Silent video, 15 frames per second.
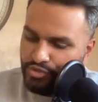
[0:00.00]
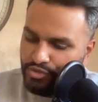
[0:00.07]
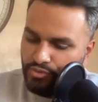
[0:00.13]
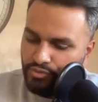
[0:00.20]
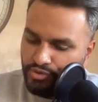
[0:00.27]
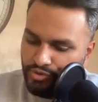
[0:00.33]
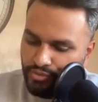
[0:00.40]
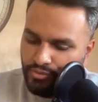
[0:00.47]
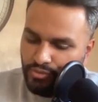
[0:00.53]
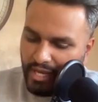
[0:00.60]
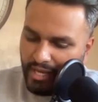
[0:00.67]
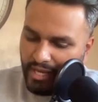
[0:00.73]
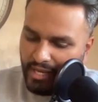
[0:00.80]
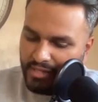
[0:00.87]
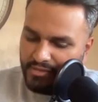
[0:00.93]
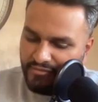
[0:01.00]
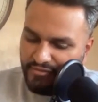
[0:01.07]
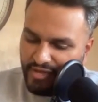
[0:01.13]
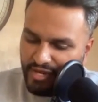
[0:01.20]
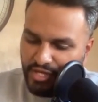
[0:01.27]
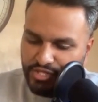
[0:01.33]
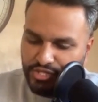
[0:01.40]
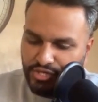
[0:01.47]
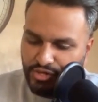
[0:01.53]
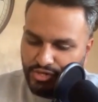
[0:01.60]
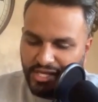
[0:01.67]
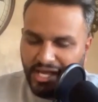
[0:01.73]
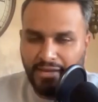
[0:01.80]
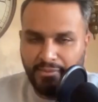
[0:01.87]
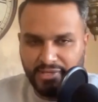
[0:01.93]
you had finished your
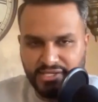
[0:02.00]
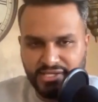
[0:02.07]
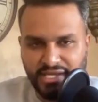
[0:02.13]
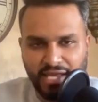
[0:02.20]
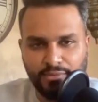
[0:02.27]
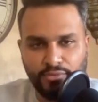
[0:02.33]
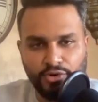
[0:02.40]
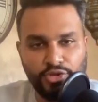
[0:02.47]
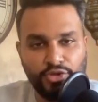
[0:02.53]
time in Stanmore,